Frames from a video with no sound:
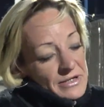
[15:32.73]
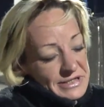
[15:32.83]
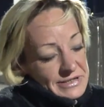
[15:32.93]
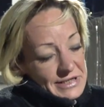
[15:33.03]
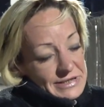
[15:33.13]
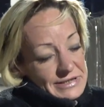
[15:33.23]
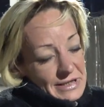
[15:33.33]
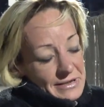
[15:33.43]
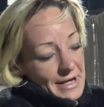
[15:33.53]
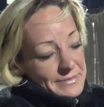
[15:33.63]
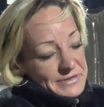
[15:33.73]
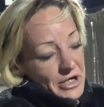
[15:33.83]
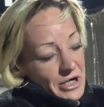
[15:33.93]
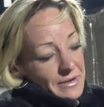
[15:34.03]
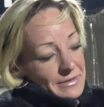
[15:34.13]
This is this. I'm
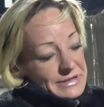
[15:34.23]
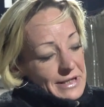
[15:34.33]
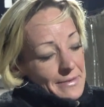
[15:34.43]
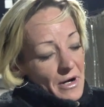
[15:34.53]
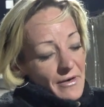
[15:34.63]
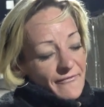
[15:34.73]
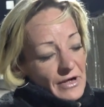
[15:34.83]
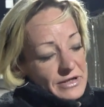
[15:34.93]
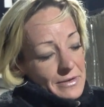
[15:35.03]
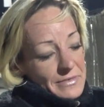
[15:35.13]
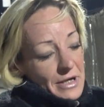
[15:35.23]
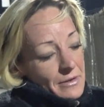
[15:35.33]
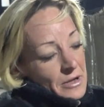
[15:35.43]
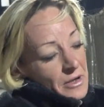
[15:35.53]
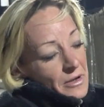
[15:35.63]
sorry. See, I'm all fucked up now.